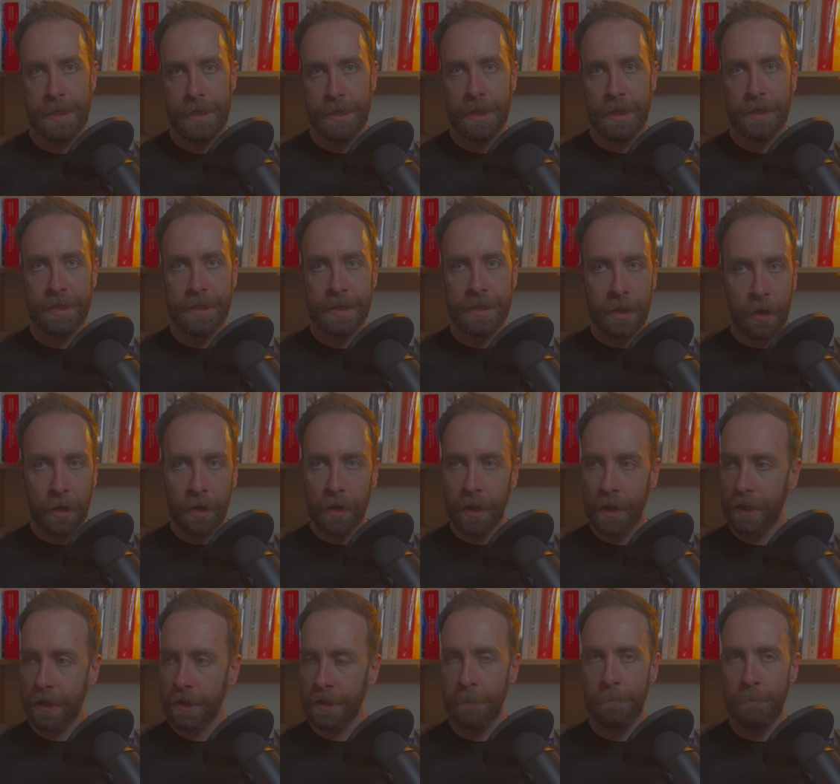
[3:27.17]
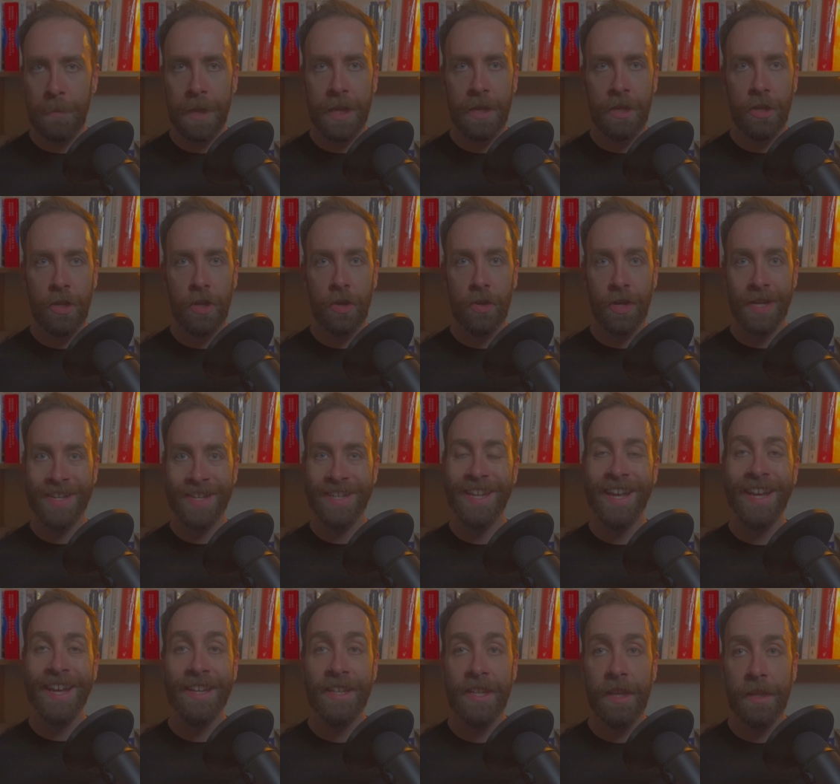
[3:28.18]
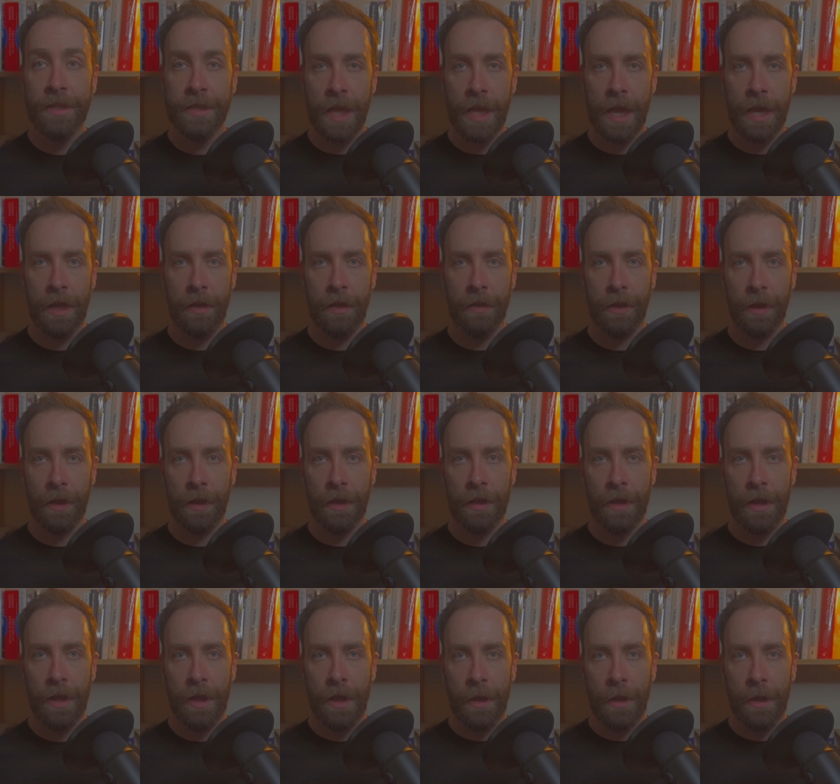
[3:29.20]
This certainly doesn't mean you're addicted to anything,